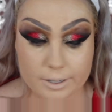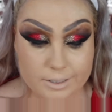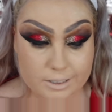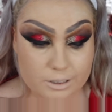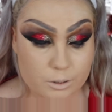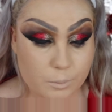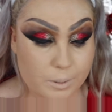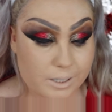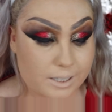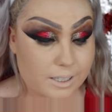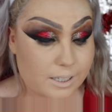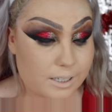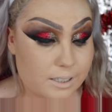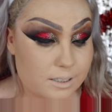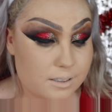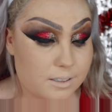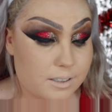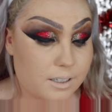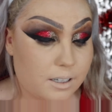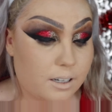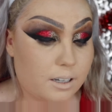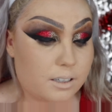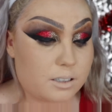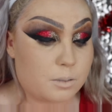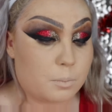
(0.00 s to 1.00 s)
going to quickly
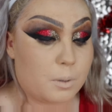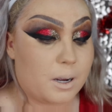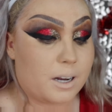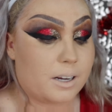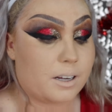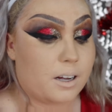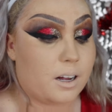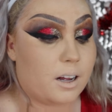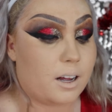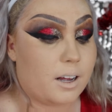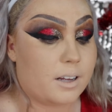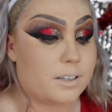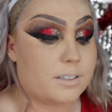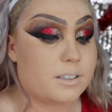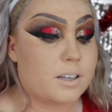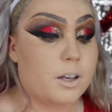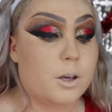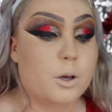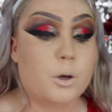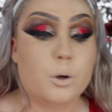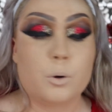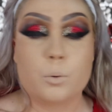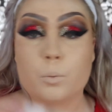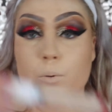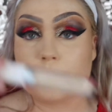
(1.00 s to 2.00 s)
conceal under my eyes
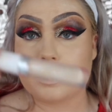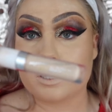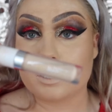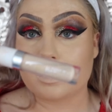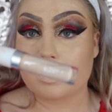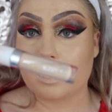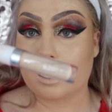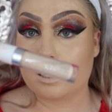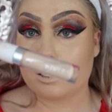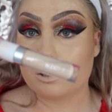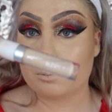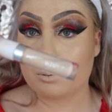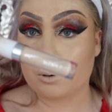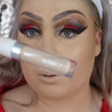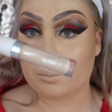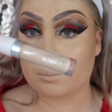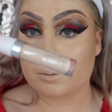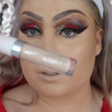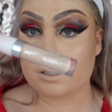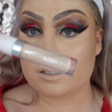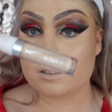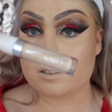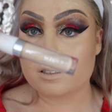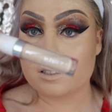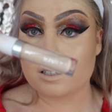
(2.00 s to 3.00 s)
with the Colourpop
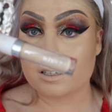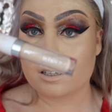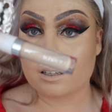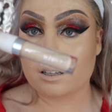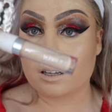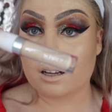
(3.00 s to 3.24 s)
concealer.